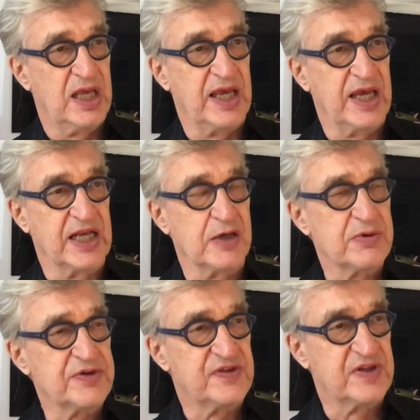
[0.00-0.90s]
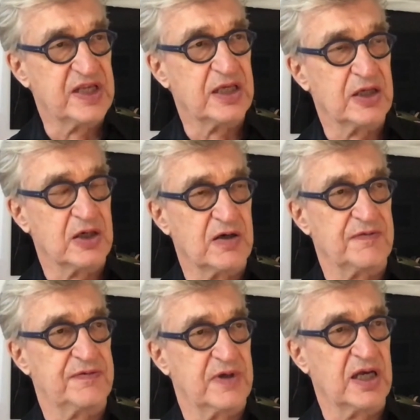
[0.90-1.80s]
And I was thinking
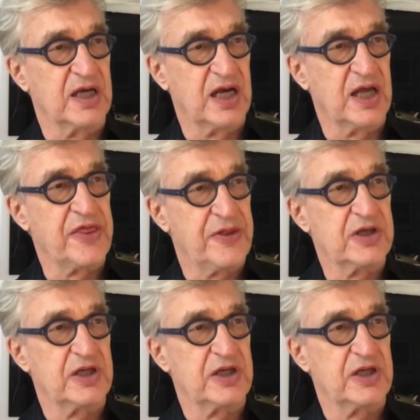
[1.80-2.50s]
of, I thought